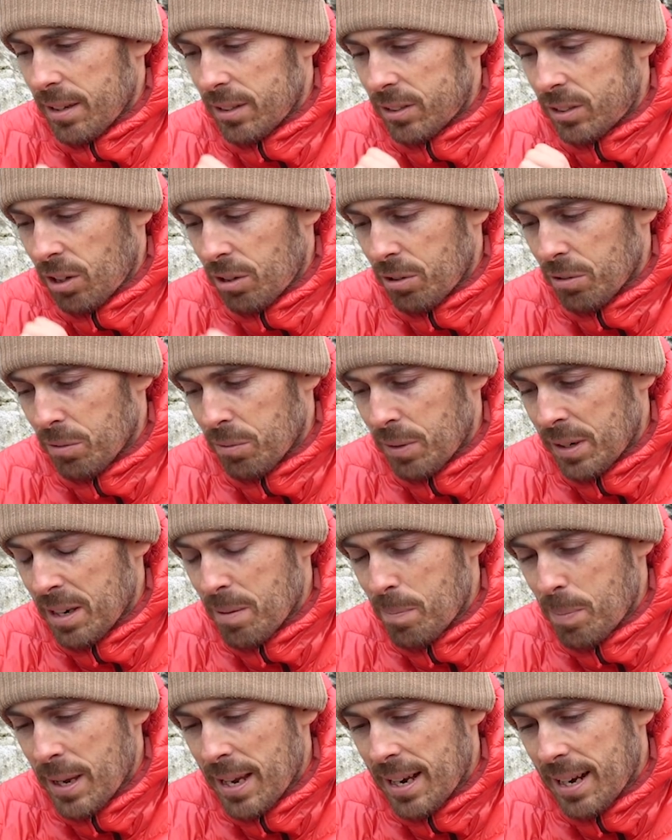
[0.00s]
So when
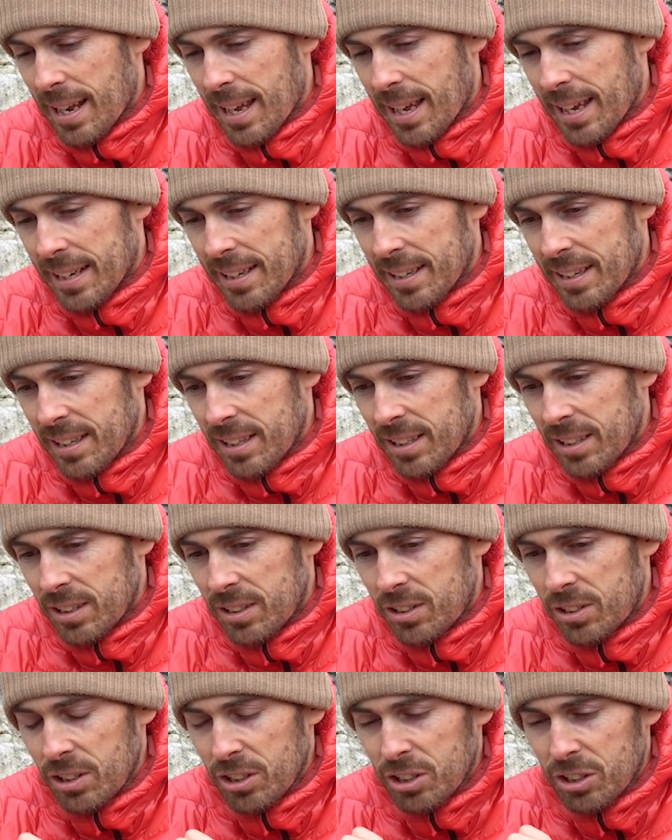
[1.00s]
you're belaying,
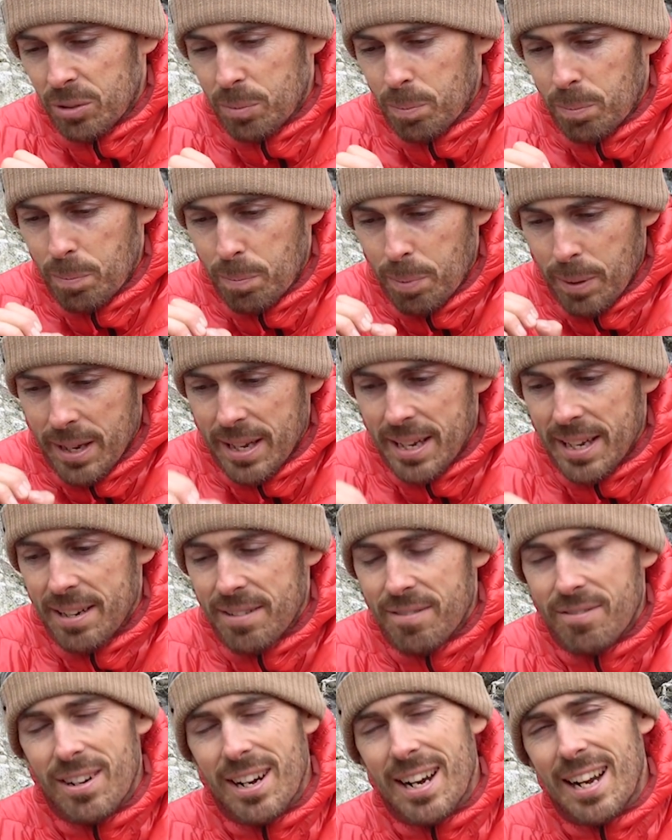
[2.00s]
just
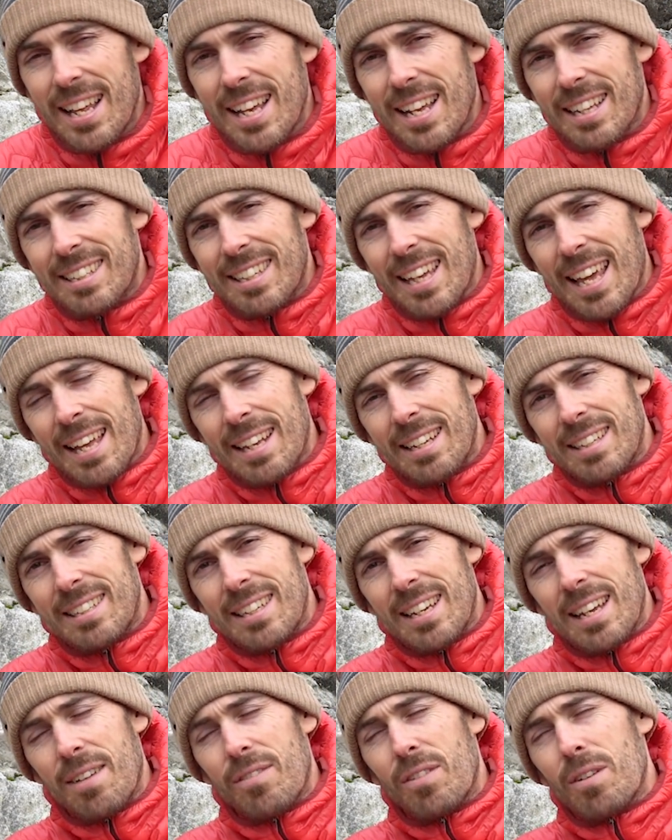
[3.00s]
be really
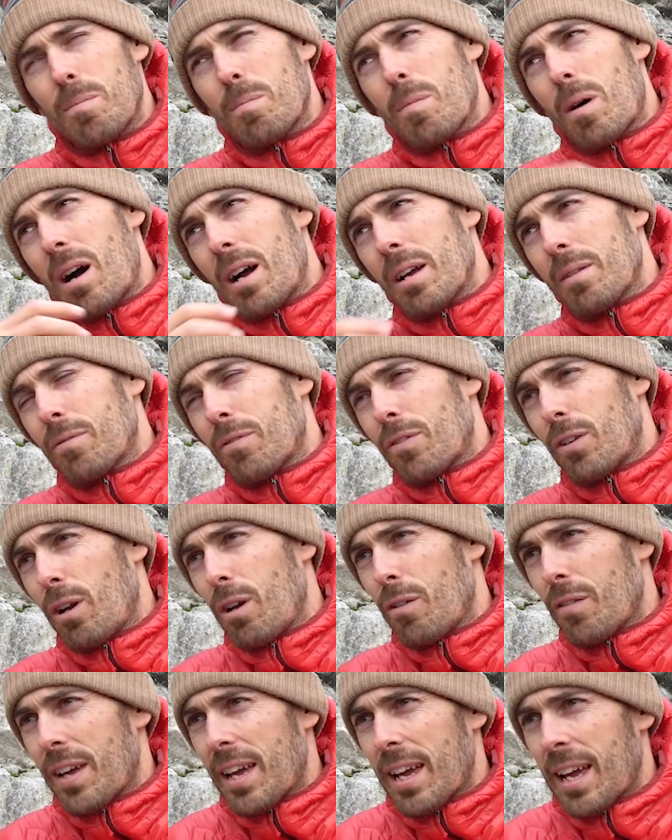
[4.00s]
attentive and mindful
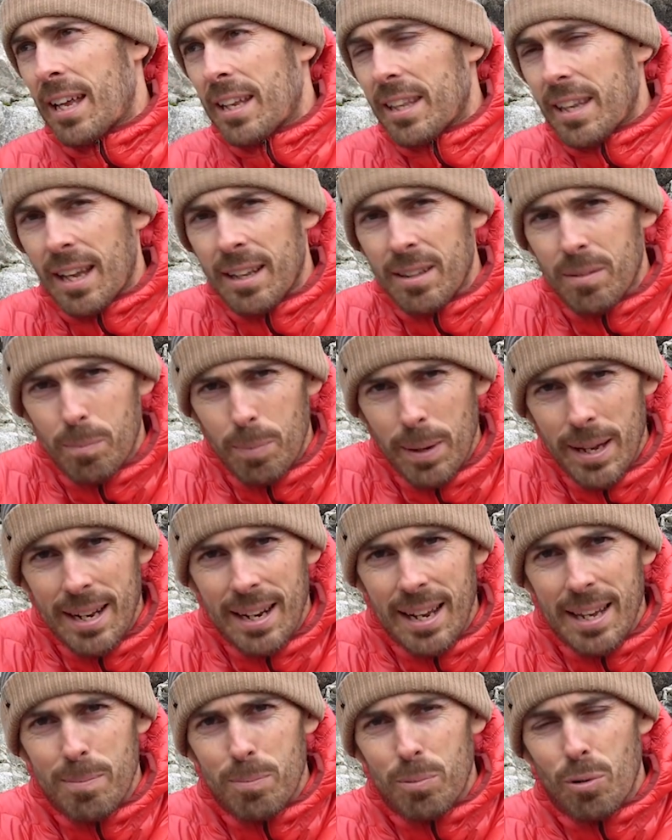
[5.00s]
of it, and
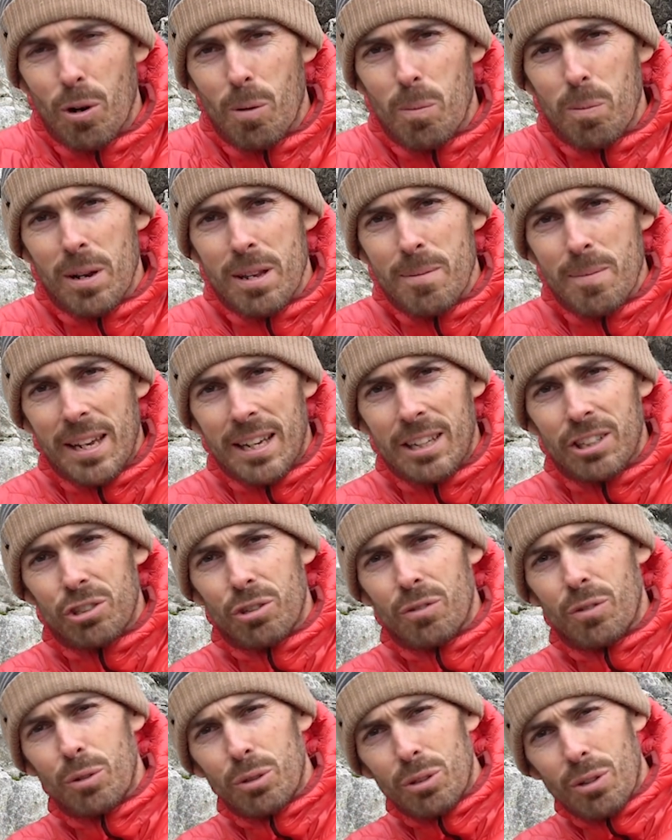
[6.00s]
belay properly, making
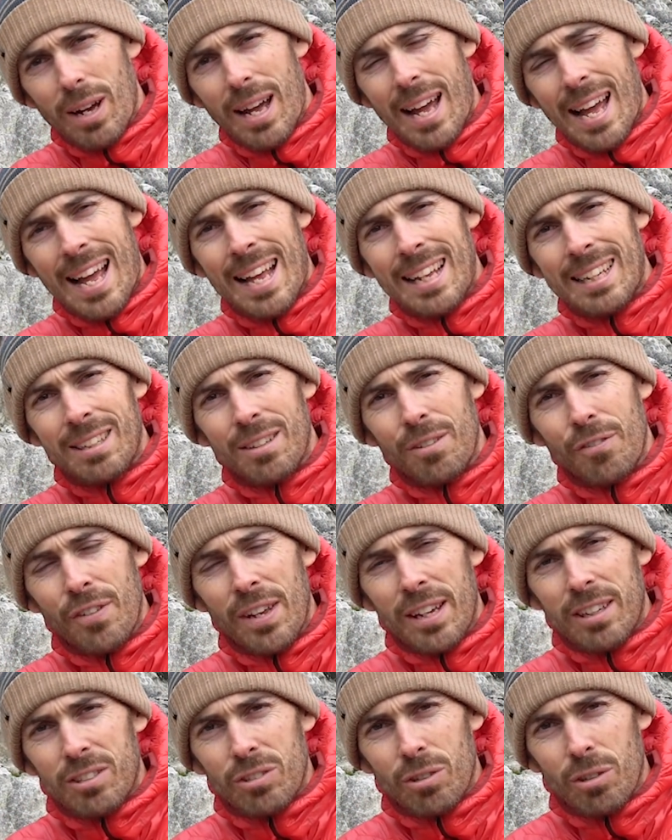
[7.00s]
sure you've always got a hand
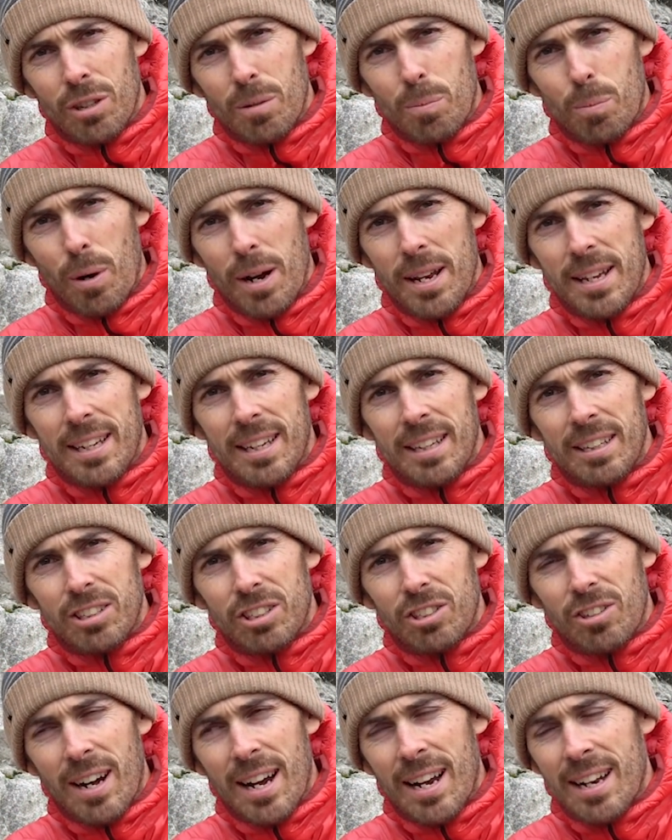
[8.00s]
fixed on the braking
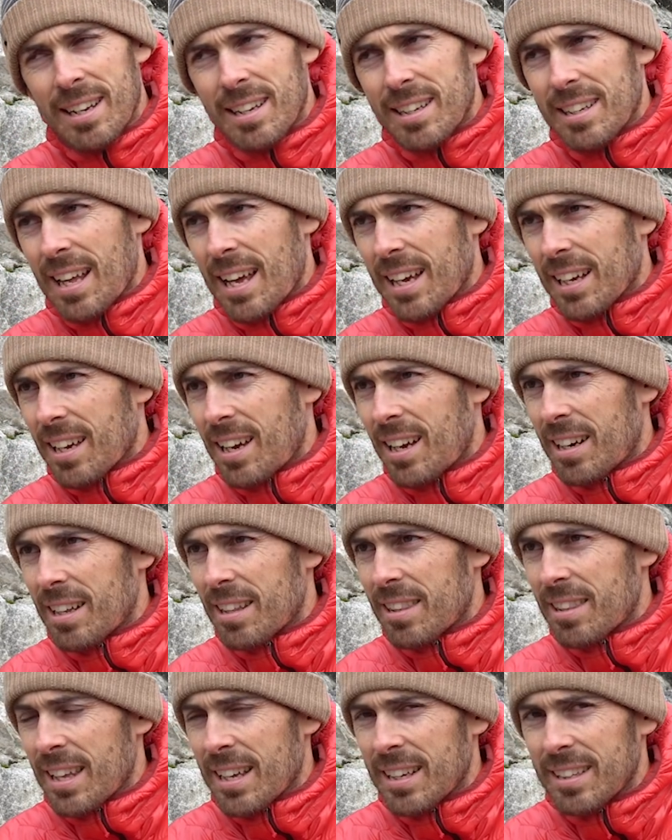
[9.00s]
strand, that kind
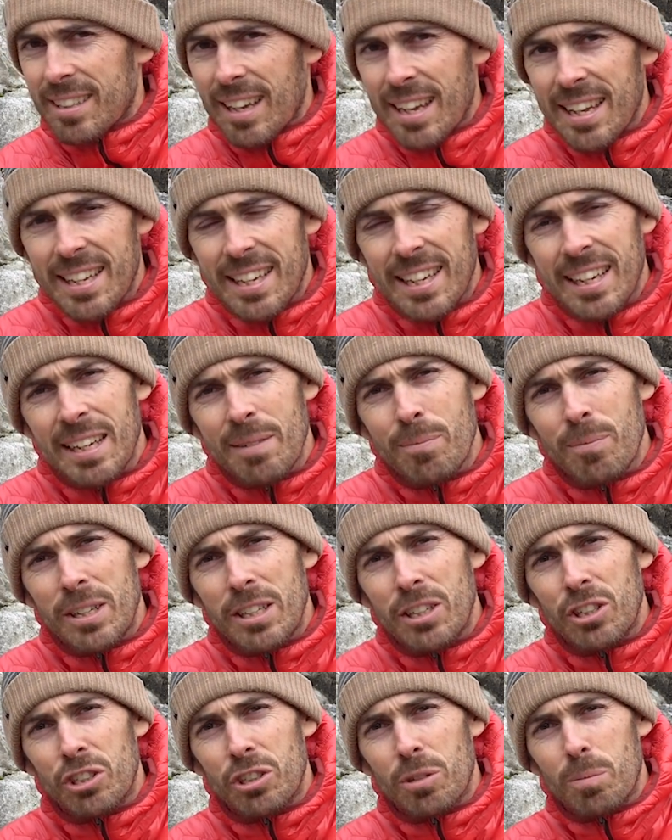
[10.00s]
of thing, taking in
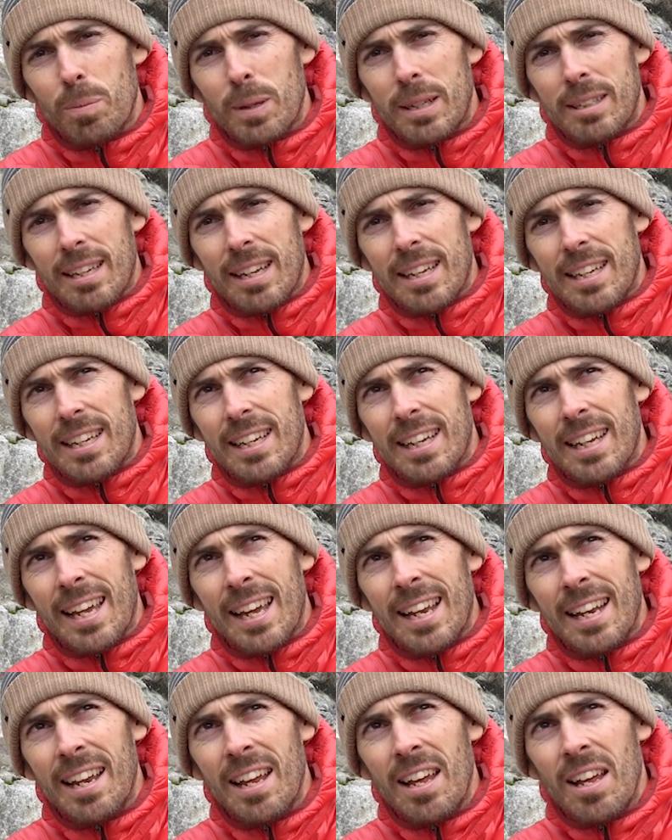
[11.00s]
when you should be taking
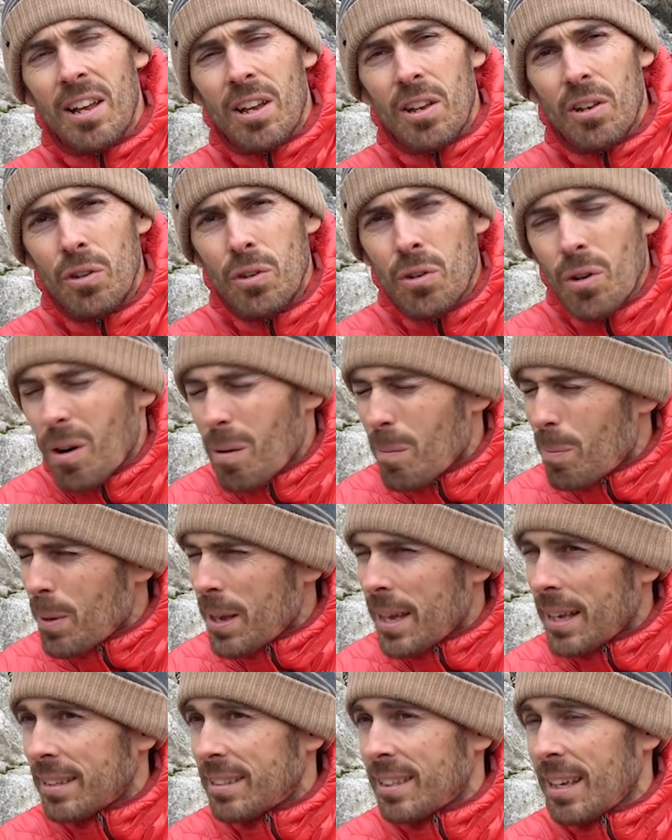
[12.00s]
in, not
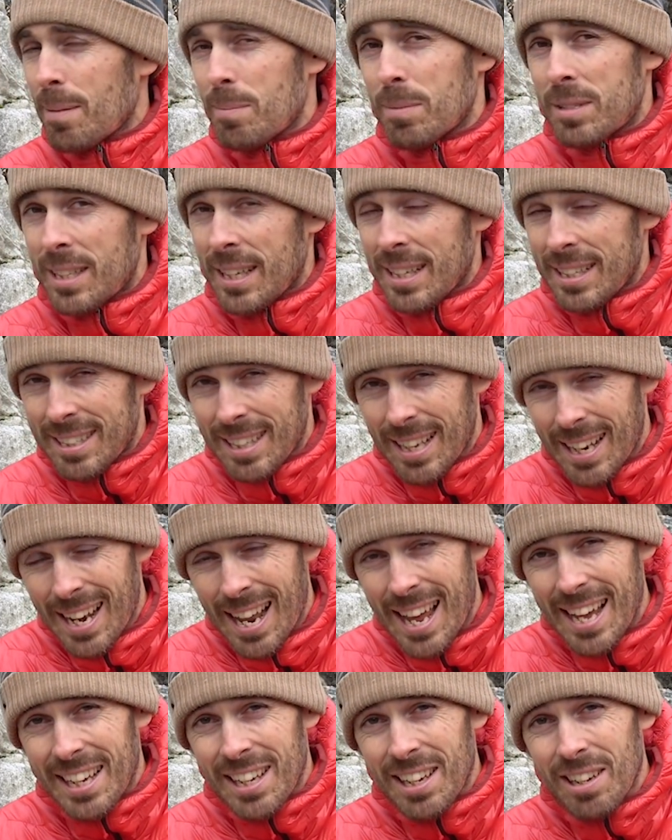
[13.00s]
being tempted to
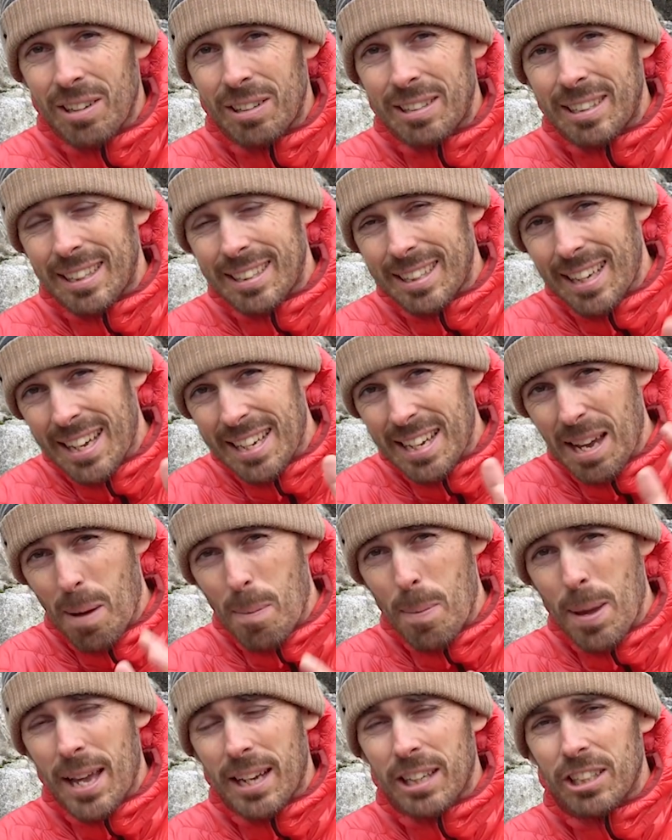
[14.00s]
let go to take
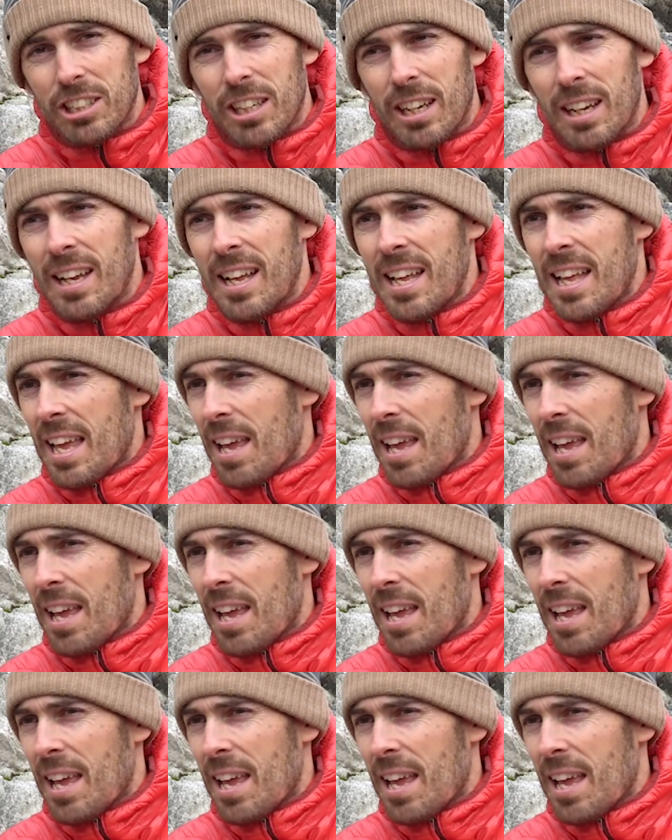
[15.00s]
a picture.